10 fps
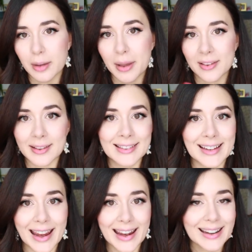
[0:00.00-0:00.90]
them as a
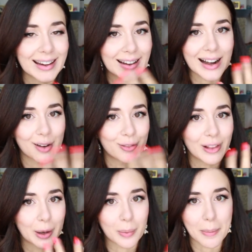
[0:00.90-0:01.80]
stain and kind of
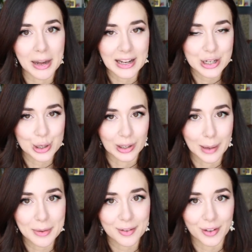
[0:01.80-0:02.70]
like rub it into your
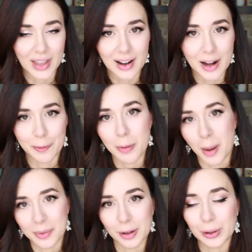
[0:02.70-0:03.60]
lips for that kind of
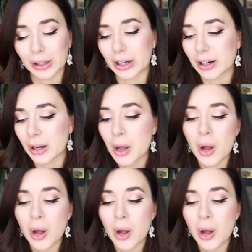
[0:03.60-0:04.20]
popsicle look